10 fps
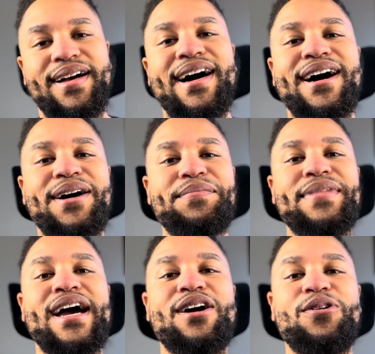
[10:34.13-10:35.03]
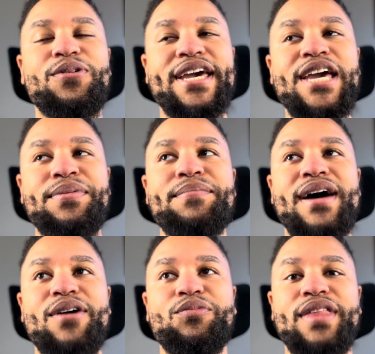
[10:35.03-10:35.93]
Now, keep in
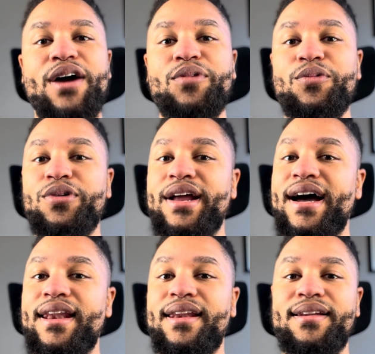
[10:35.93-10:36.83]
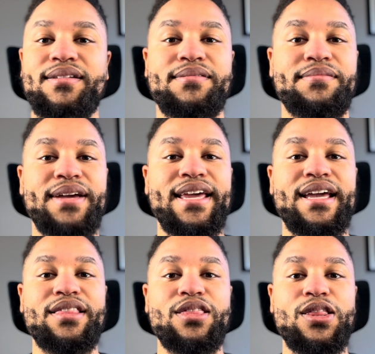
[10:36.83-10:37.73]
mind that we were not in
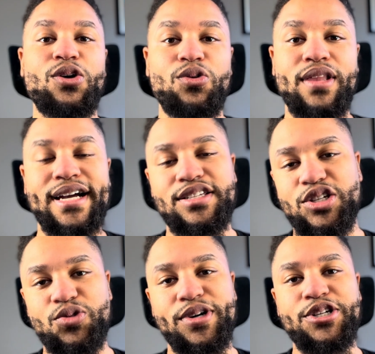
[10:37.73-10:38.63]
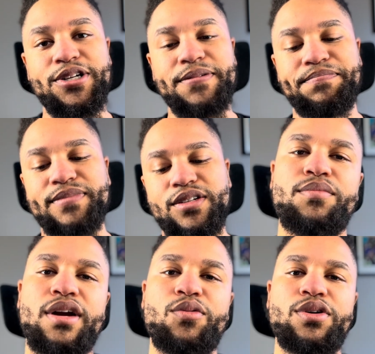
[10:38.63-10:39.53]
a low light situation.
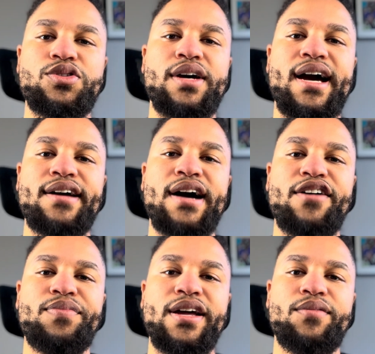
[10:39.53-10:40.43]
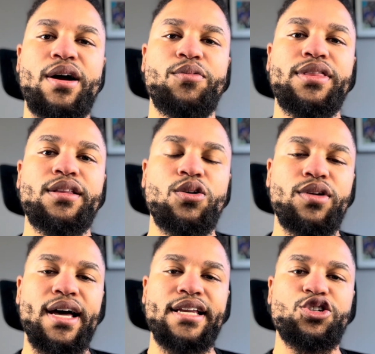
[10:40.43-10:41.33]
But I will say, I've played around with the low
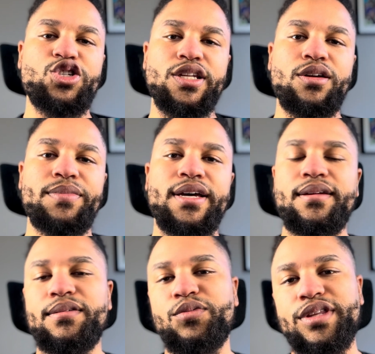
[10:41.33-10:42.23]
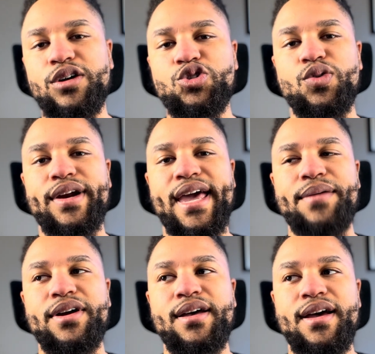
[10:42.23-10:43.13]
light just a little bit with the ultra wide
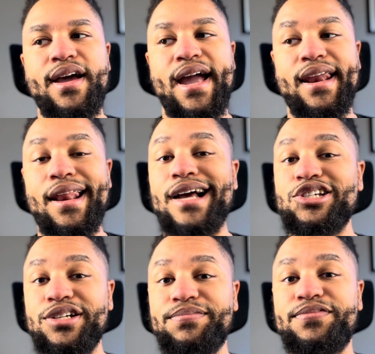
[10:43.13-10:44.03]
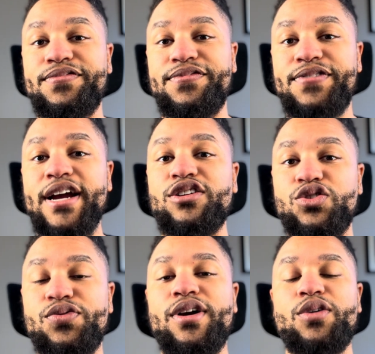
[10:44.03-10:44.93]
camera, and it actually
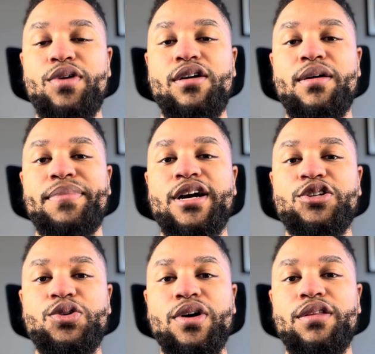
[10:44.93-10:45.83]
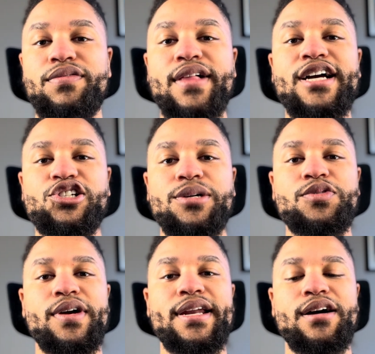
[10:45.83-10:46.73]
fares very well compared to other flagships
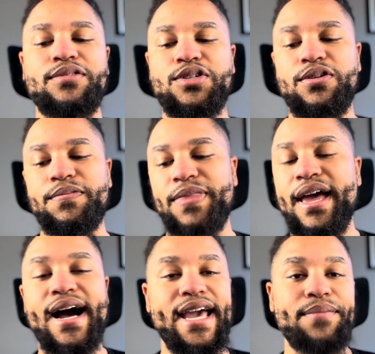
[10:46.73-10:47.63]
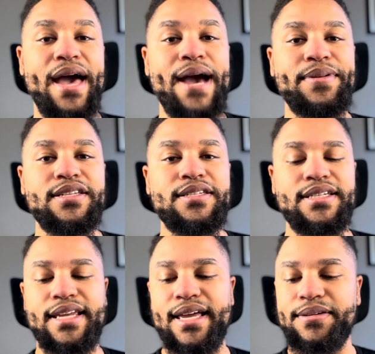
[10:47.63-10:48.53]
right now. So I am happy to
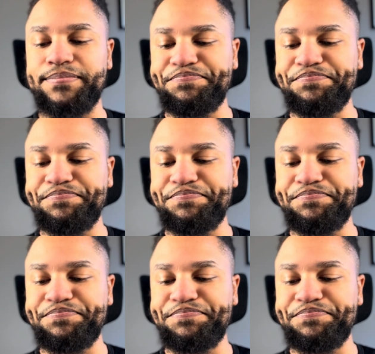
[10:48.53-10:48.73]
see that.